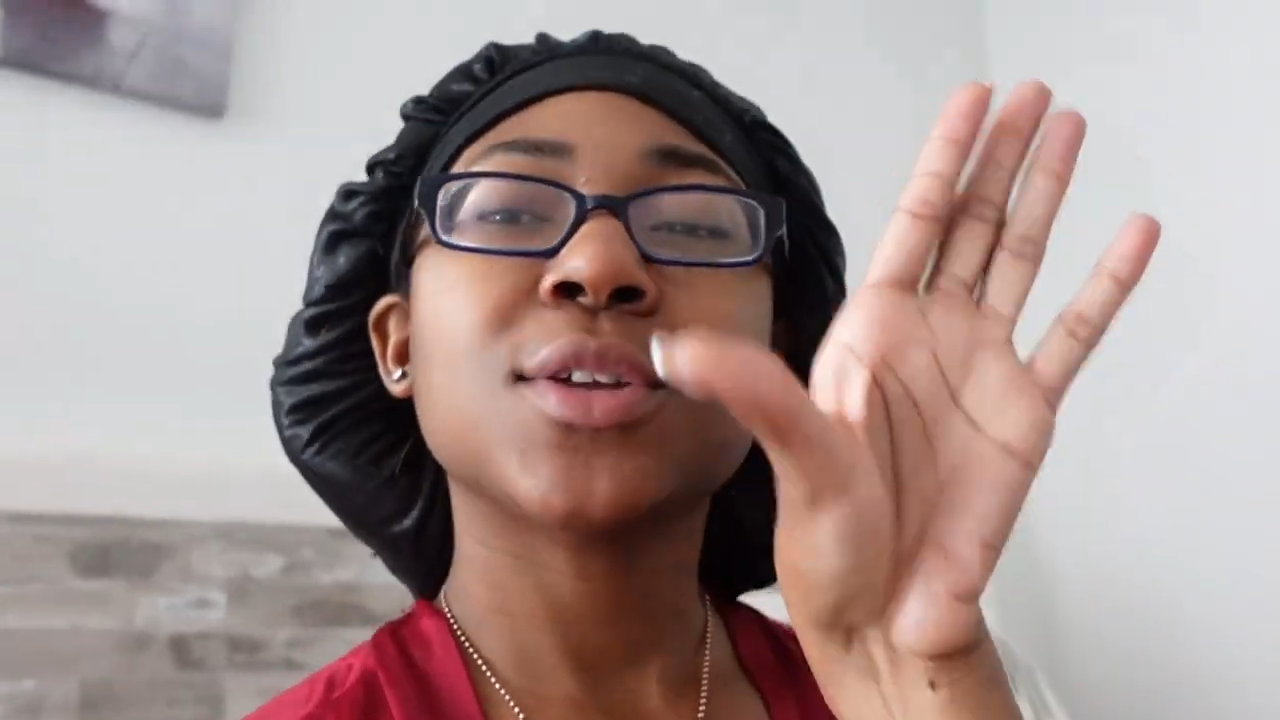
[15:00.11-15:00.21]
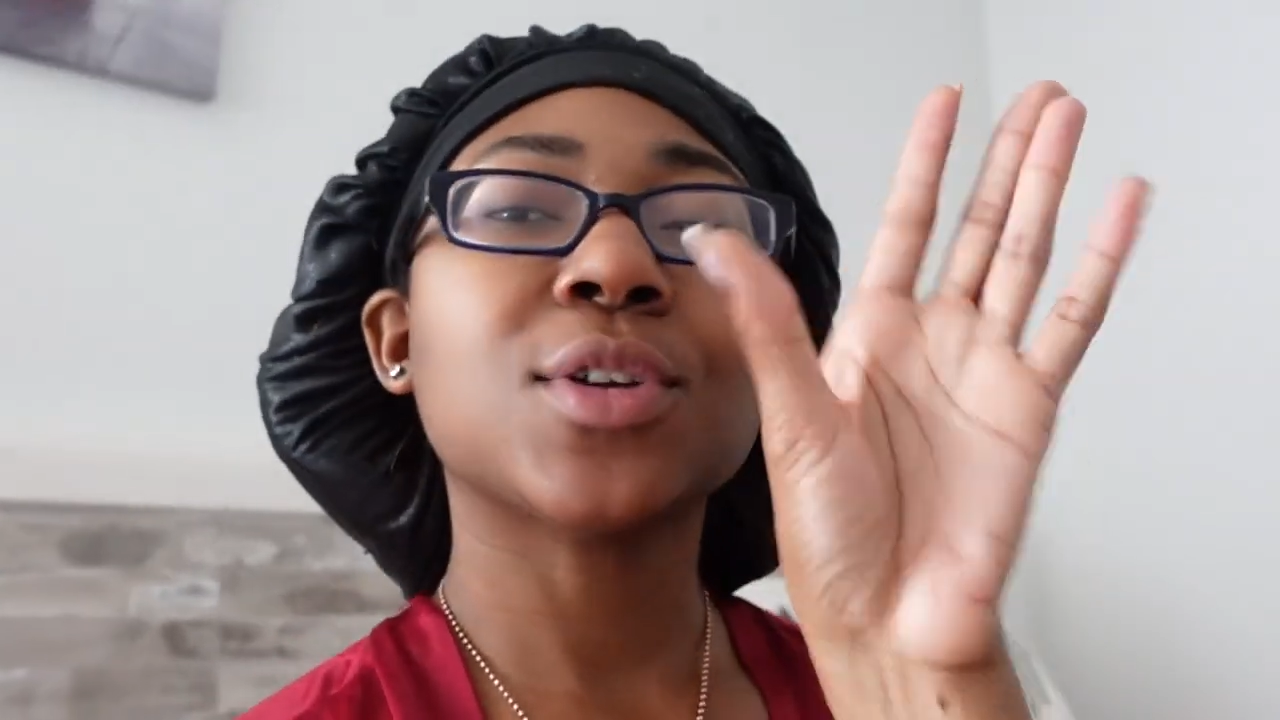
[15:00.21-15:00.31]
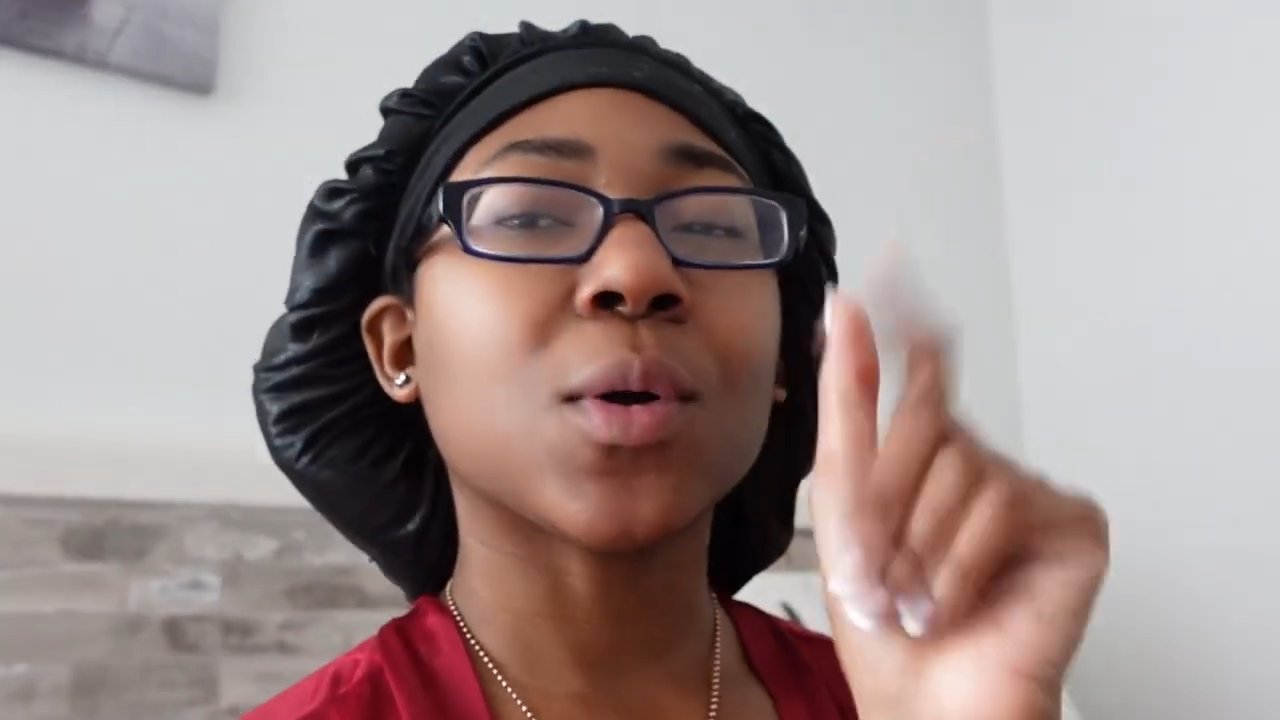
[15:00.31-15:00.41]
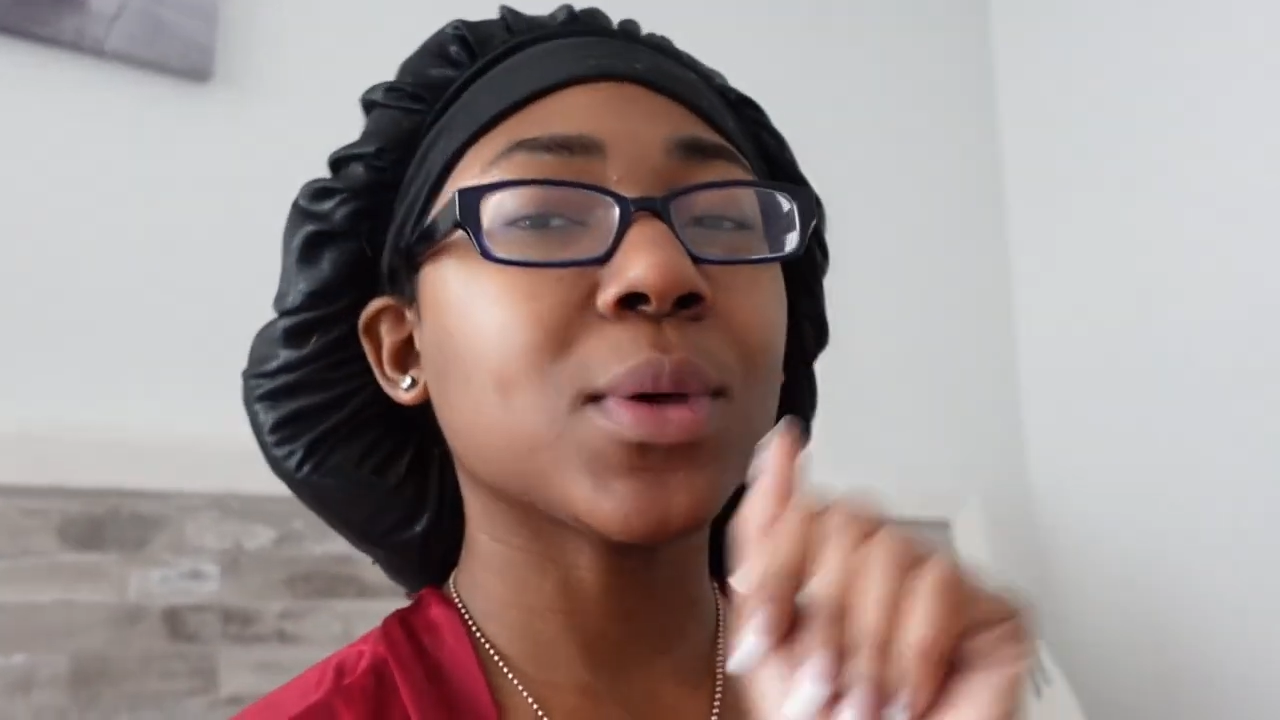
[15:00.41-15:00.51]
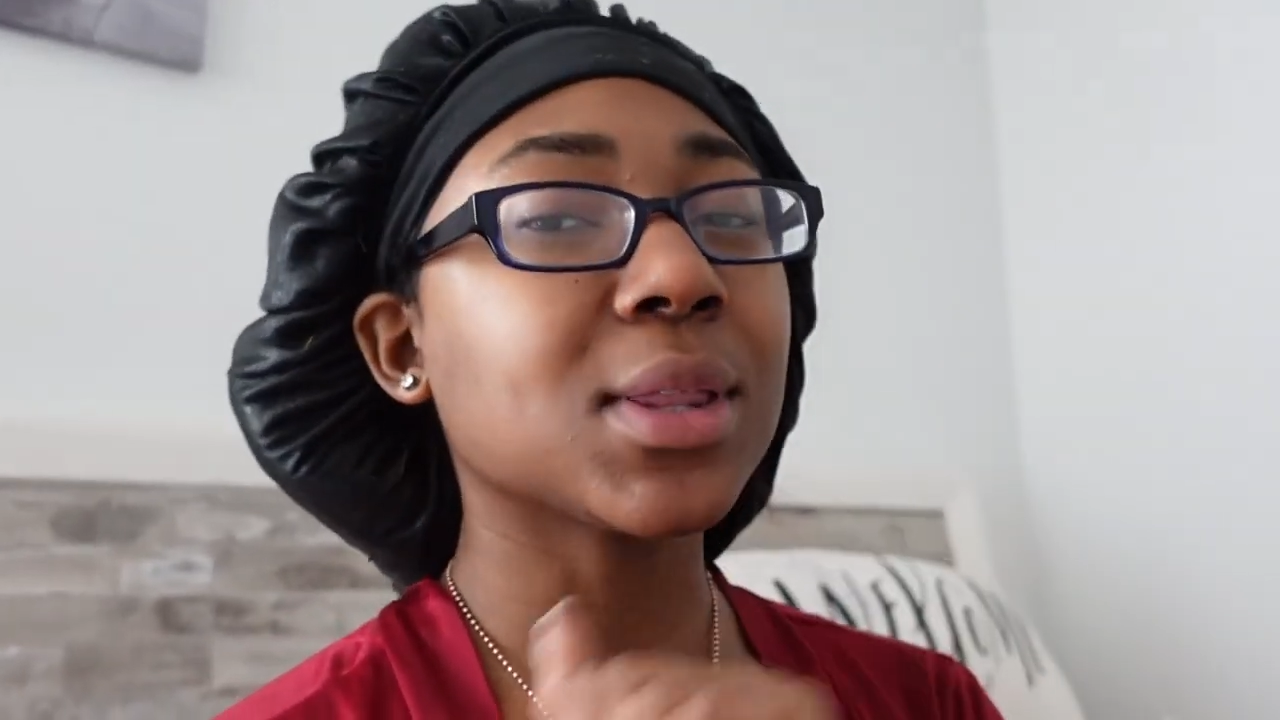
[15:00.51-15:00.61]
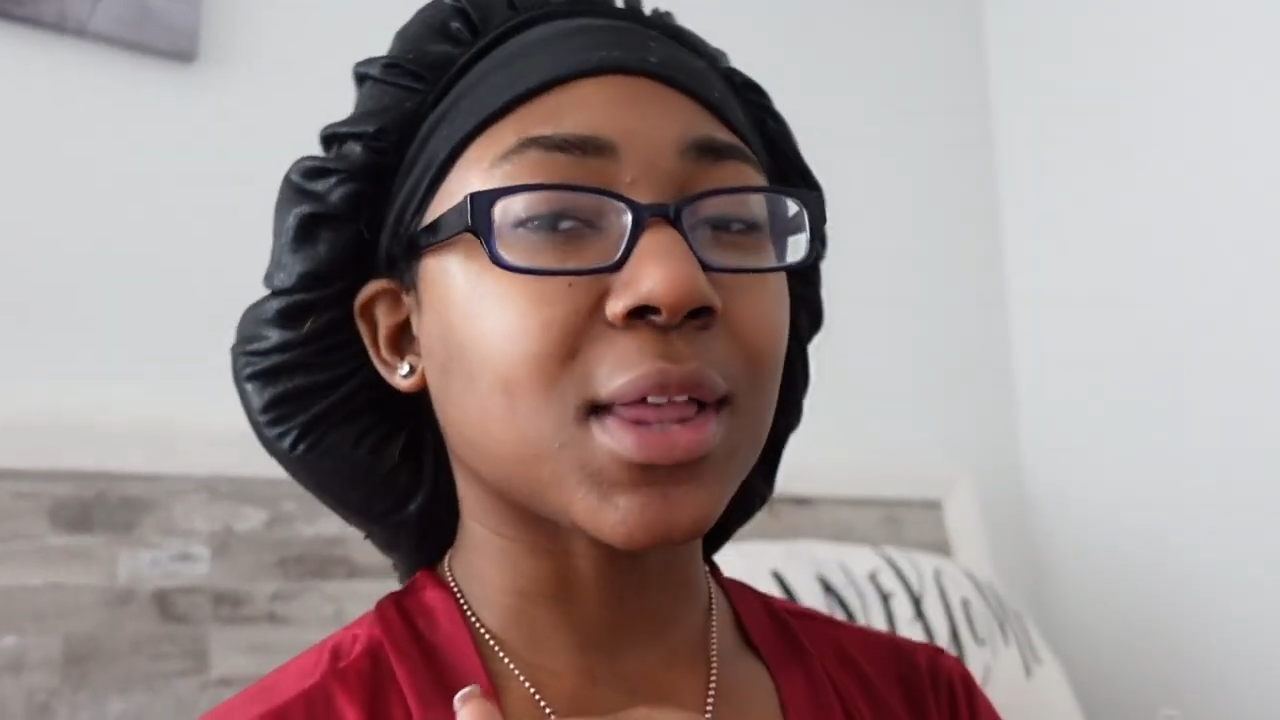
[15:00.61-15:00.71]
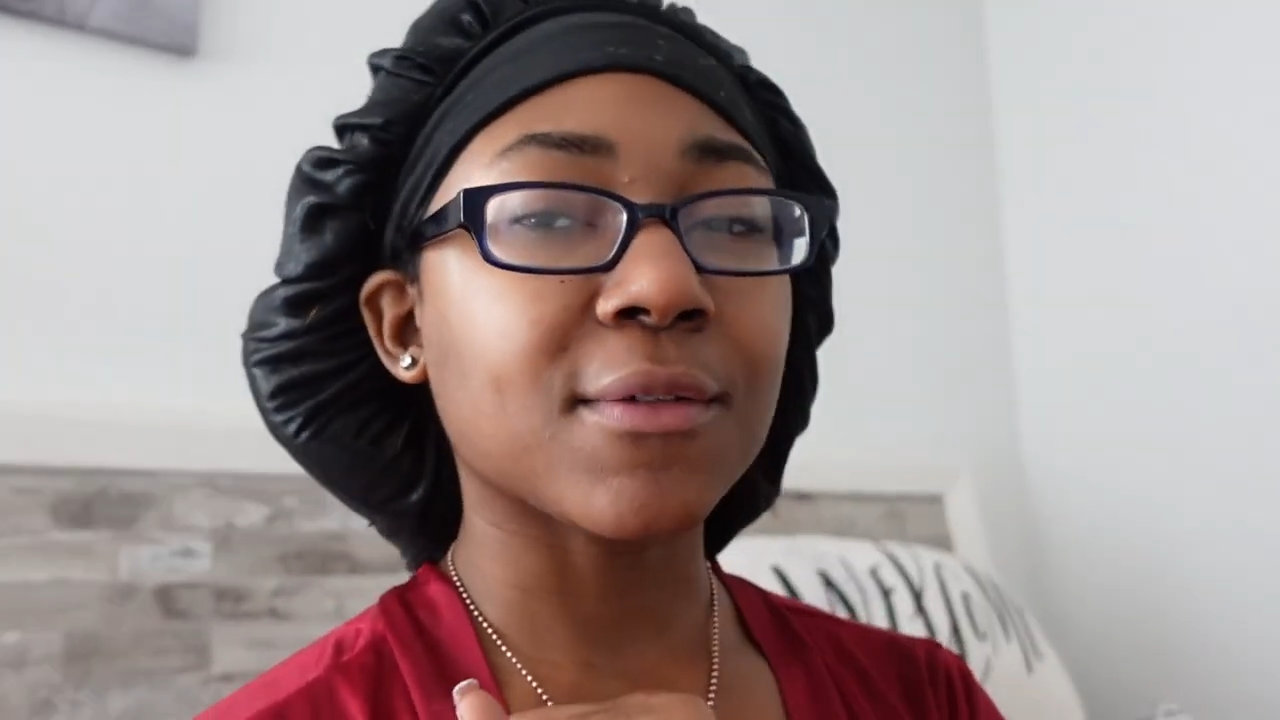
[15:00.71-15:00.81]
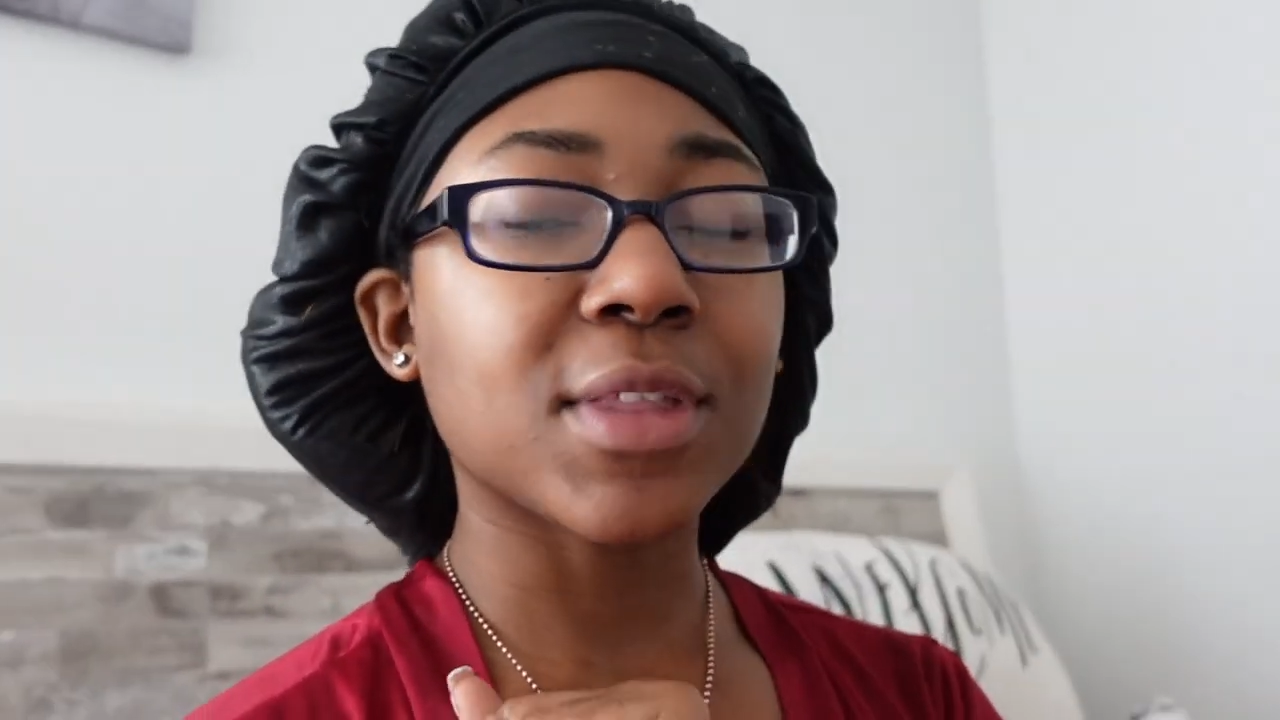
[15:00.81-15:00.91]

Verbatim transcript: Don't we love